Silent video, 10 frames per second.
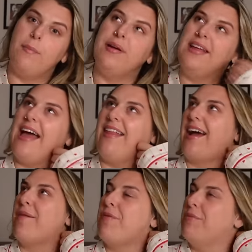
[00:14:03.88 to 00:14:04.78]
But yeah,
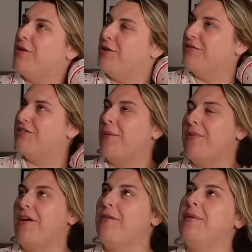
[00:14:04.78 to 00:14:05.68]
like, I probably could have
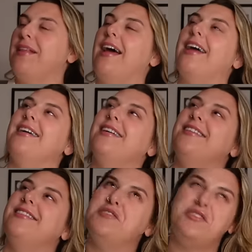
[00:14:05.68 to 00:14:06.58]
stopped therapy, like,
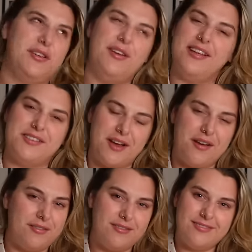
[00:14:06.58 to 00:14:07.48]
2 years
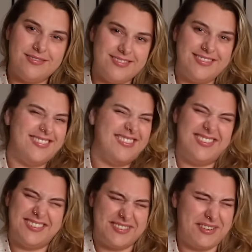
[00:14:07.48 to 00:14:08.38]
ago,
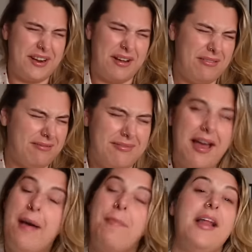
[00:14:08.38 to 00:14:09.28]
you know?
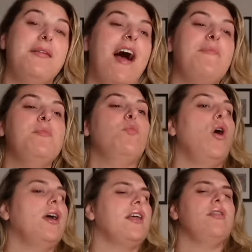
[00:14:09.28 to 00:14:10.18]
But anyway, I've been
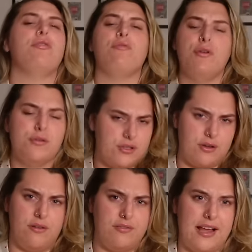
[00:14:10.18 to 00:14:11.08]
working through
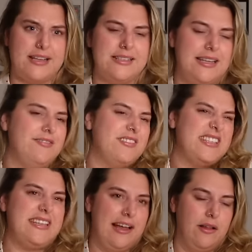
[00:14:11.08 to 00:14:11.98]
stuff, like, even
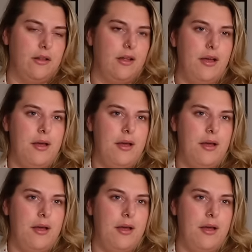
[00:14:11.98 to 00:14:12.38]
still.